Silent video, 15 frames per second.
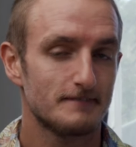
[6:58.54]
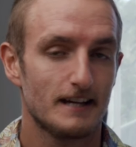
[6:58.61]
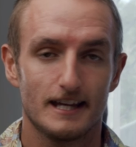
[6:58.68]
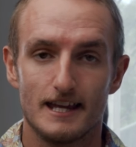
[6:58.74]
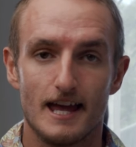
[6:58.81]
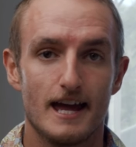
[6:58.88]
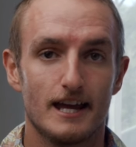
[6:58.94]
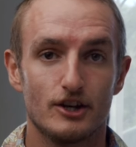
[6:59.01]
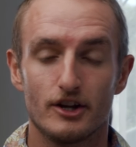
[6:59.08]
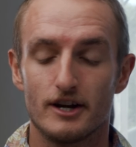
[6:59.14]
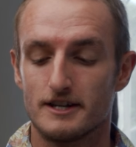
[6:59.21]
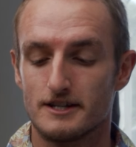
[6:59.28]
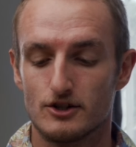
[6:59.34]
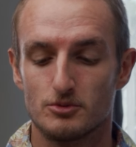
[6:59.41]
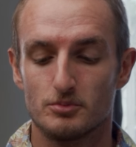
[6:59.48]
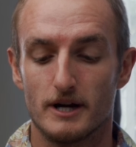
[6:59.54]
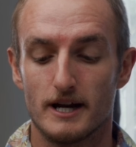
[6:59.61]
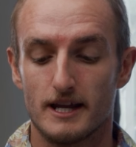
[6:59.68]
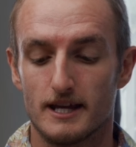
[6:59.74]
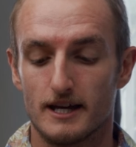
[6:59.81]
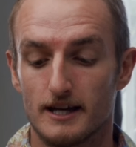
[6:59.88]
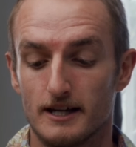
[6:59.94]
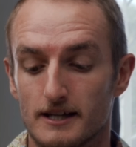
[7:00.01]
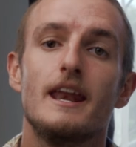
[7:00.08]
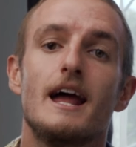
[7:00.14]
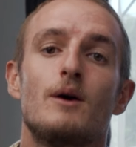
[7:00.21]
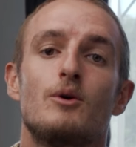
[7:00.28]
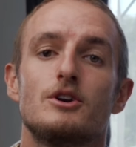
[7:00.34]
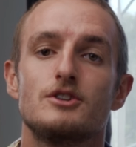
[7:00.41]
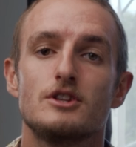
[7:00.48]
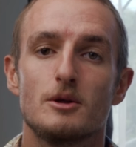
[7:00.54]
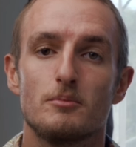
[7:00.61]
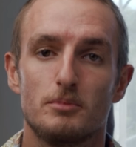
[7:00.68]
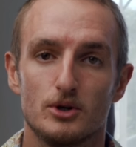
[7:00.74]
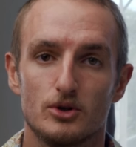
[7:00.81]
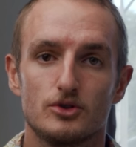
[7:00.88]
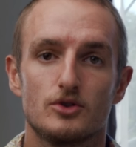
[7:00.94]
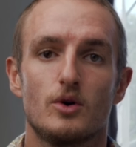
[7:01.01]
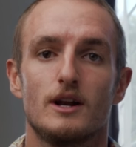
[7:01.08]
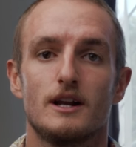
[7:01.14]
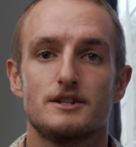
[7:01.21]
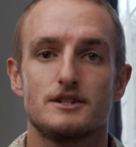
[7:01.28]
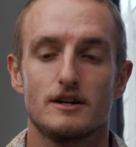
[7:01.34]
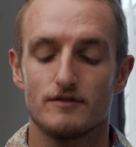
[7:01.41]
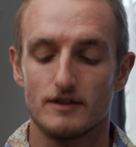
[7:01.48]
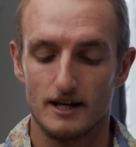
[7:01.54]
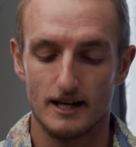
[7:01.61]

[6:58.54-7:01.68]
Again, not a deal breaker. Now onto the build quality of the